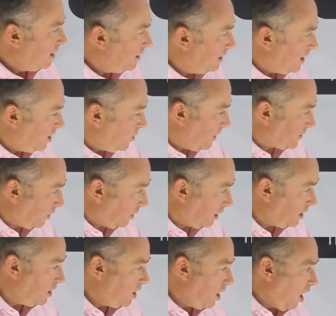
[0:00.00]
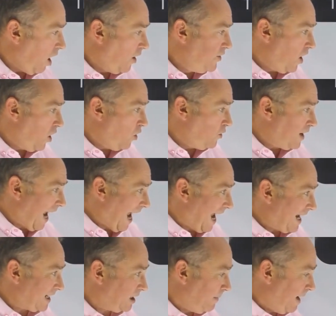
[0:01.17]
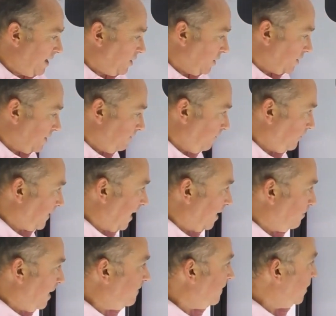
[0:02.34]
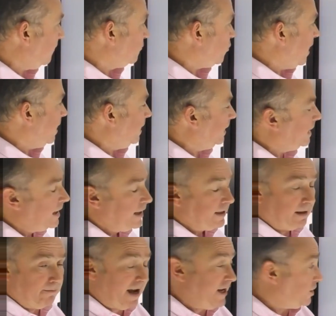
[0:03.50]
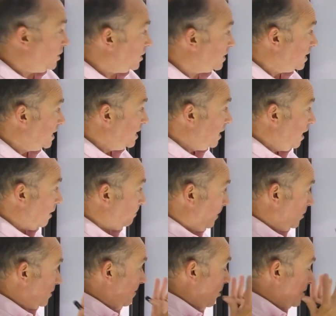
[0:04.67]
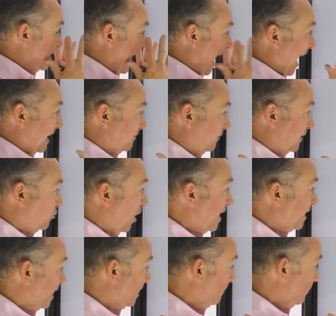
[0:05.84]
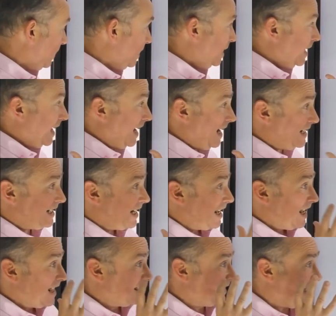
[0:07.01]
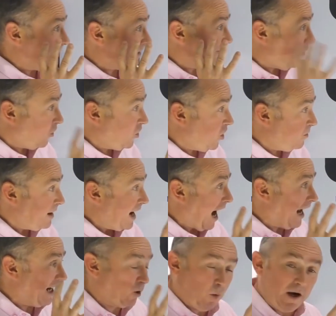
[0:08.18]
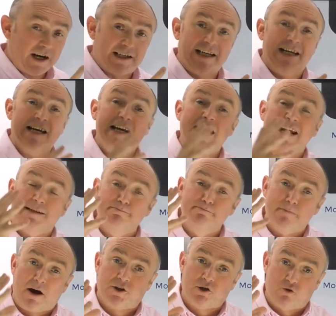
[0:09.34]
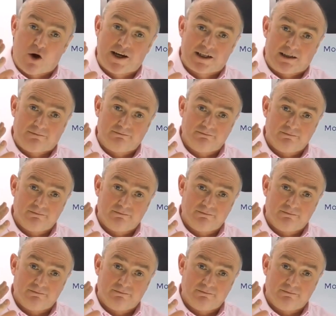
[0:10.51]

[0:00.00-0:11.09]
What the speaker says: the US dollar are known as the majors. Now the benefit of trading the majors, because they're most actively traded, is that the volume and liquidity is much greater.